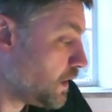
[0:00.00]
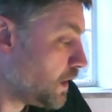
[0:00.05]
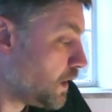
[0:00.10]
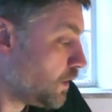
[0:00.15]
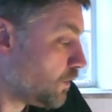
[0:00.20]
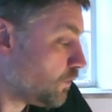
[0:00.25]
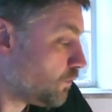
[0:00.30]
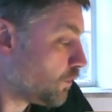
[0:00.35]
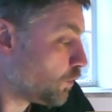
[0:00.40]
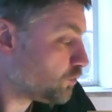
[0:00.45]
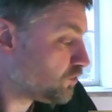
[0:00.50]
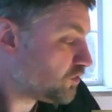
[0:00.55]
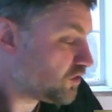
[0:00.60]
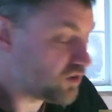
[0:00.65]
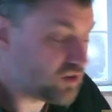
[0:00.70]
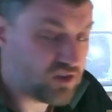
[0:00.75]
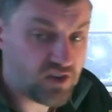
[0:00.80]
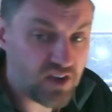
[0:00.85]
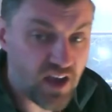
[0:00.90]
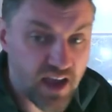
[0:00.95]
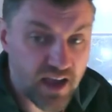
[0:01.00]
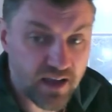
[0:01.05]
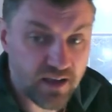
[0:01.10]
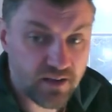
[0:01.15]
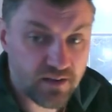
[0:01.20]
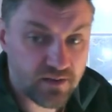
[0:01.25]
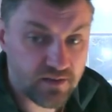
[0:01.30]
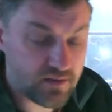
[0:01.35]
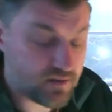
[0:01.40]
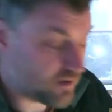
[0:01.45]
Rolls a
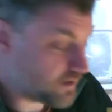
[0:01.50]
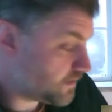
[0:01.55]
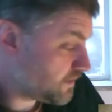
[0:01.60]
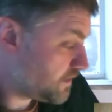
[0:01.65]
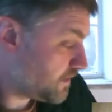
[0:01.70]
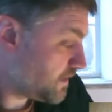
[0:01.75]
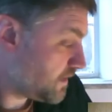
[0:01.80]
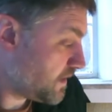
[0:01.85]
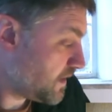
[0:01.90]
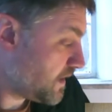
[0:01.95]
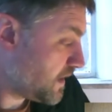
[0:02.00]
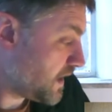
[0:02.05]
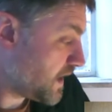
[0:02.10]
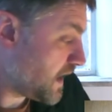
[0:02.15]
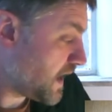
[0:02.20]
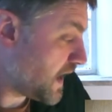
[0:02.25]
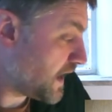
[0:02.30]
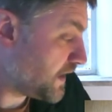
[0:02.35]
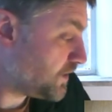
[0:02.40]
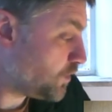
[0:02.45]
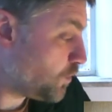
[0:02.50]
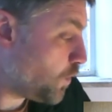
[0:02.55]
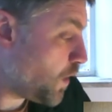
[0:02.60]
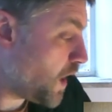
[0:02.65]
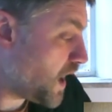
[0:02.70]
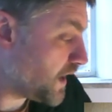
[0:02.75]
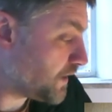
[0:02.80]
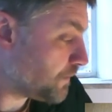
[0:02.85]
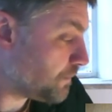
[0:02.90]
6 and a 1.